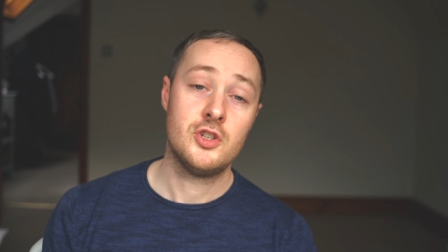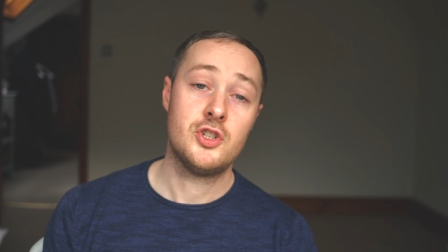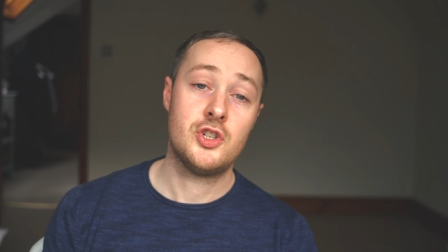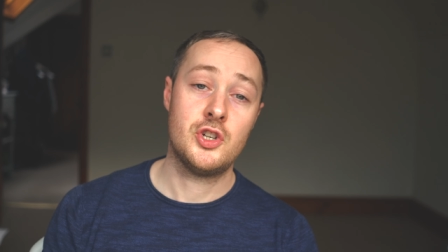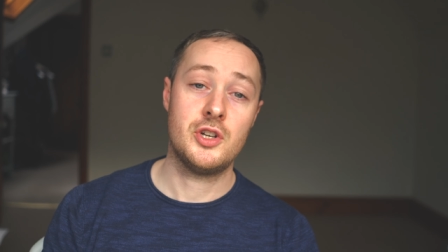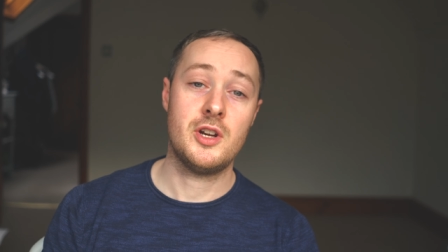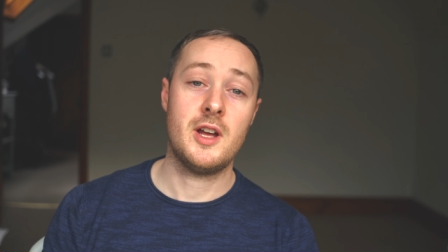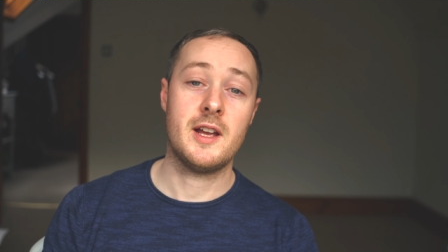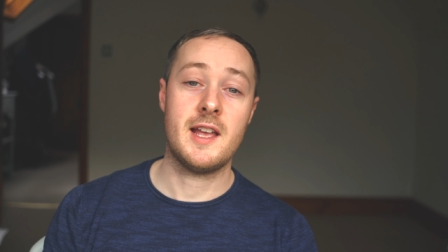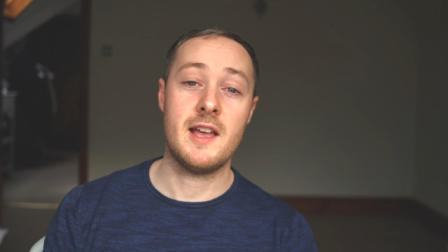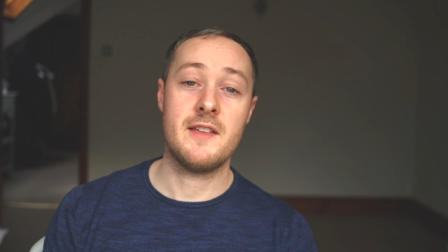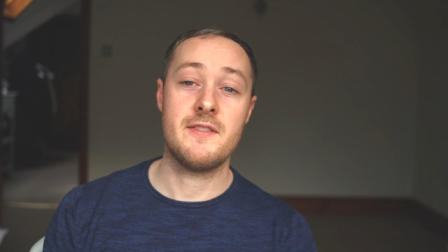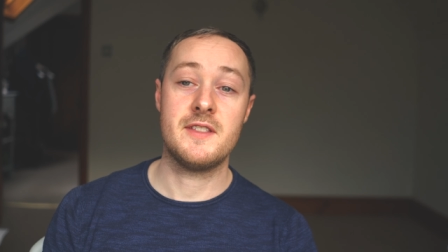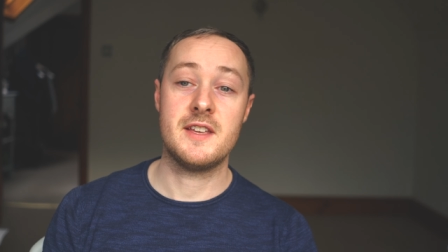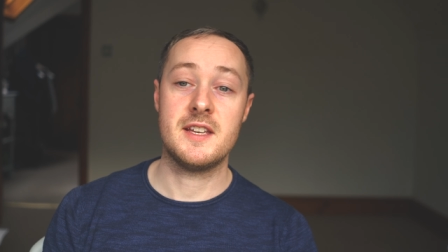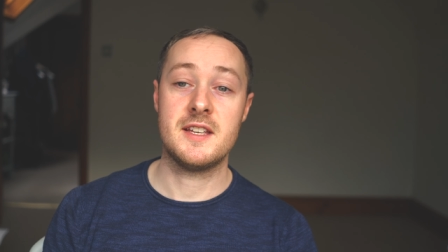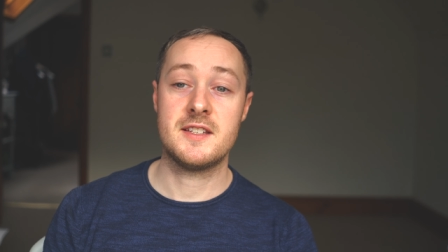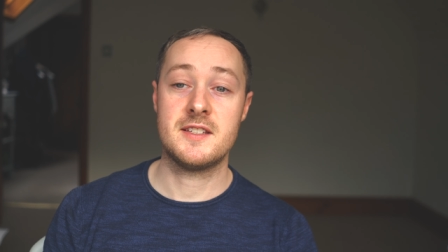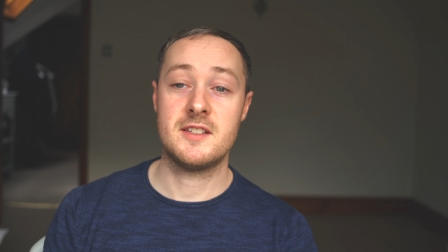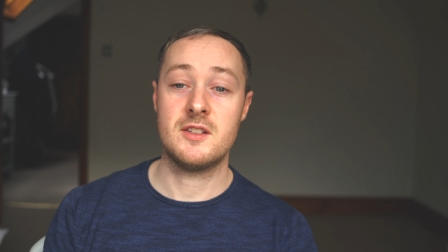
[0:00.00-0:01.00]
Should I get
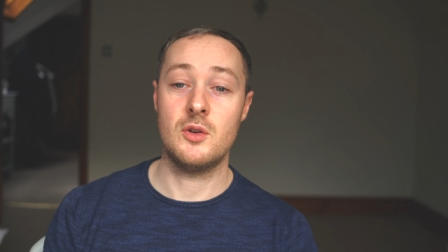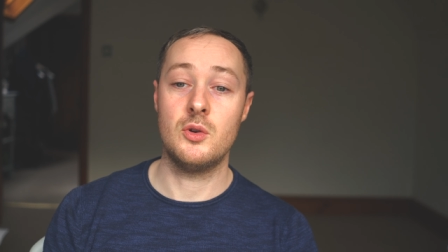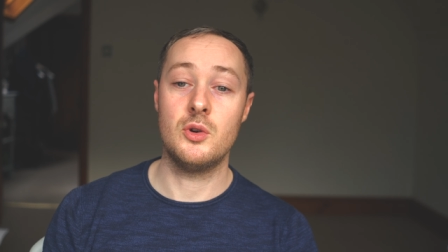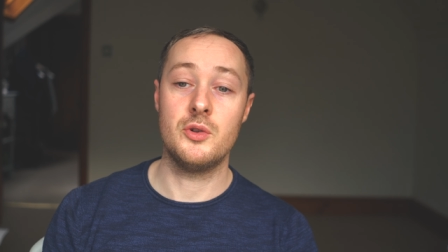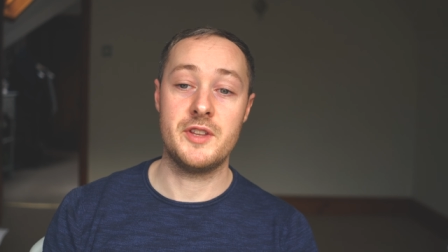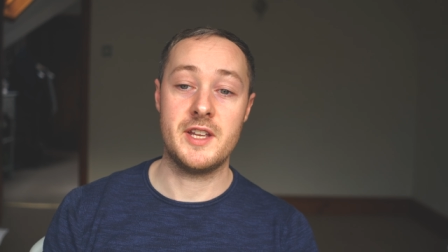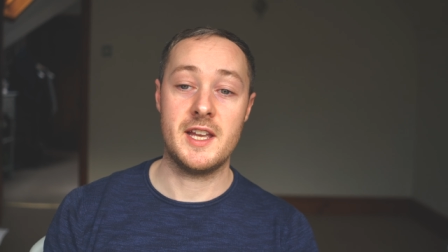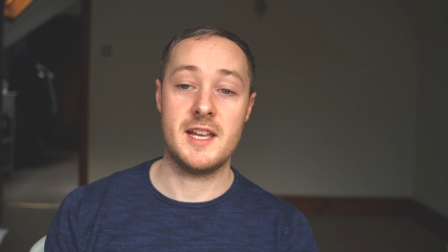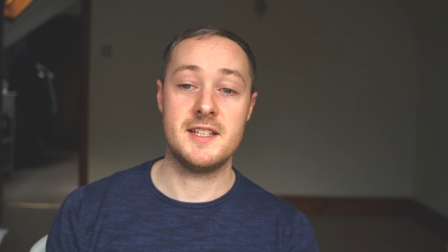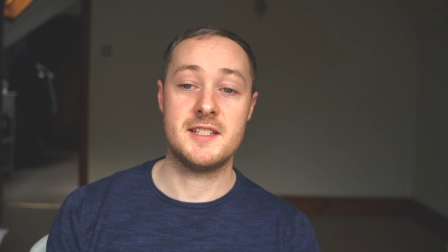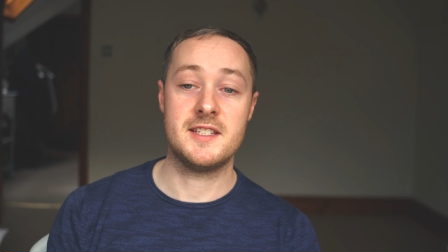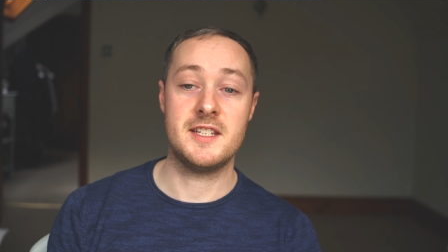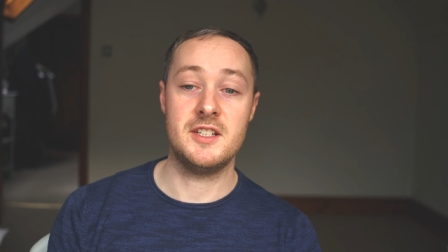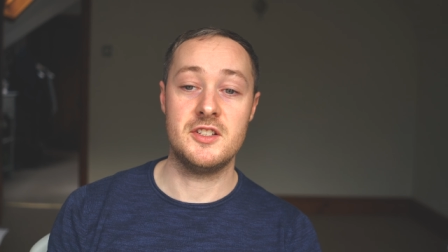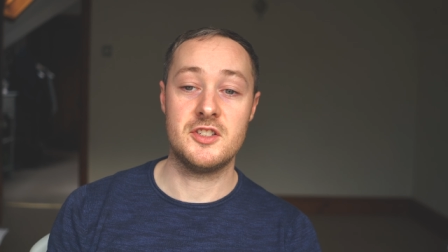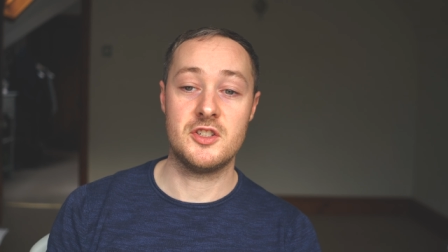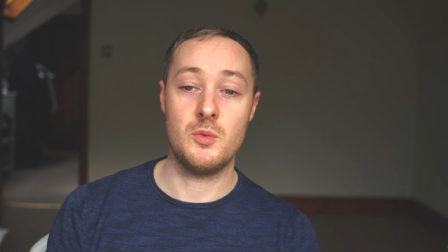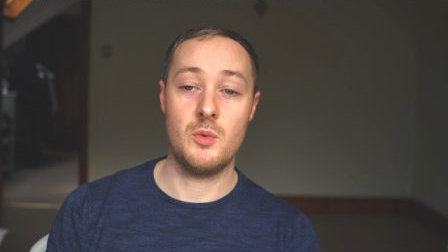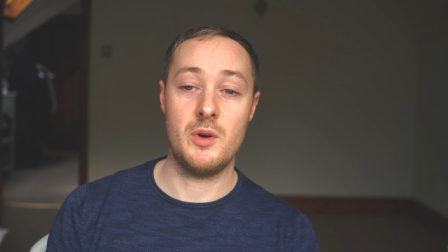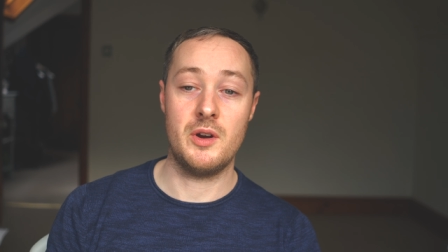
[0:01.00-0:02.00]
this or the
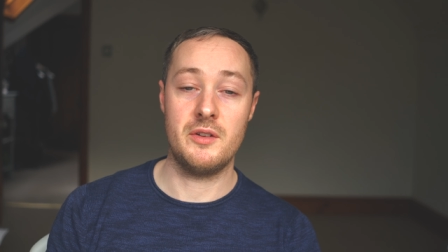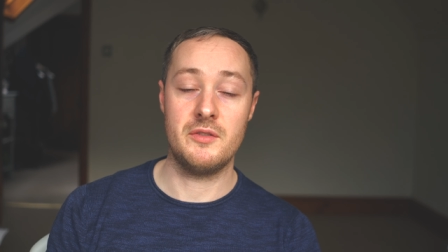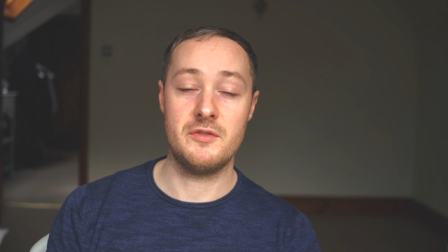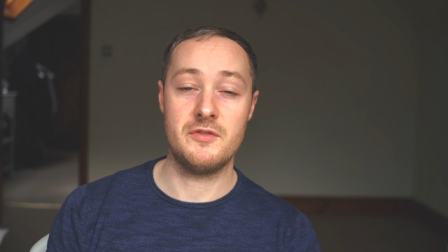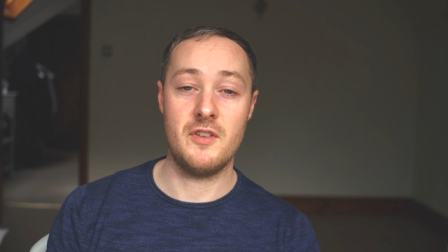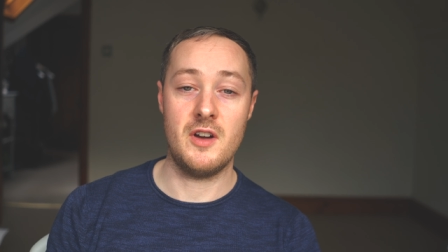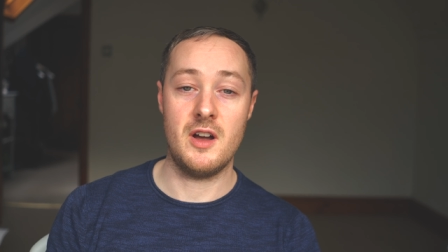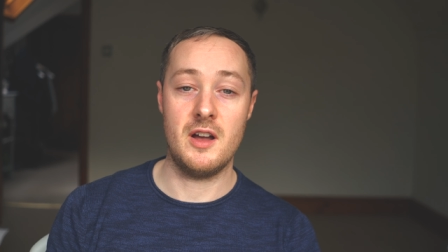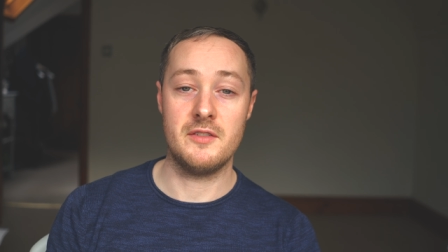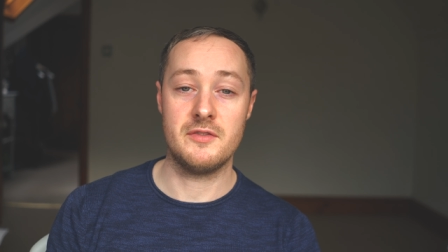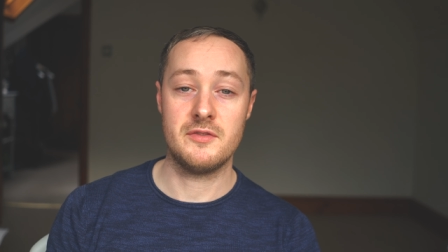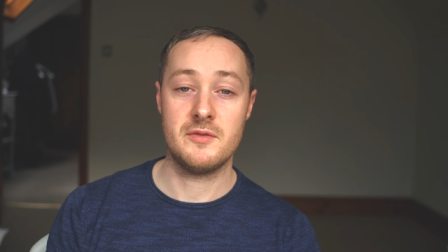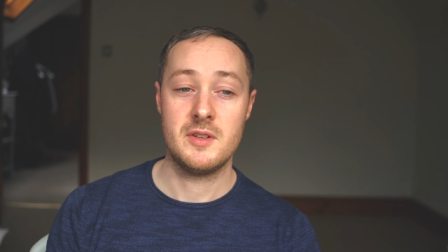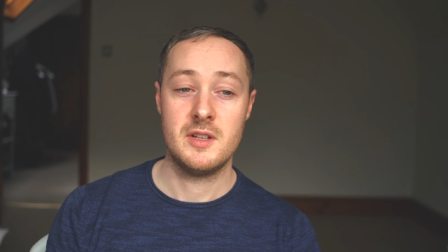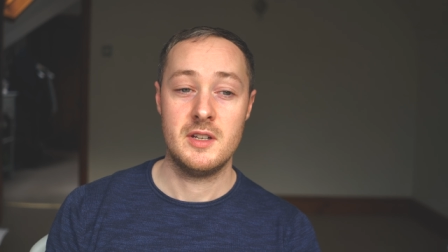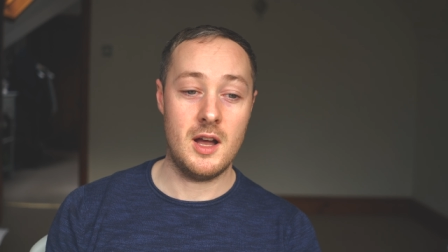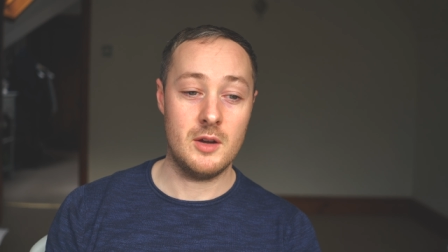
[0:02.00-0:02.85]
18-105?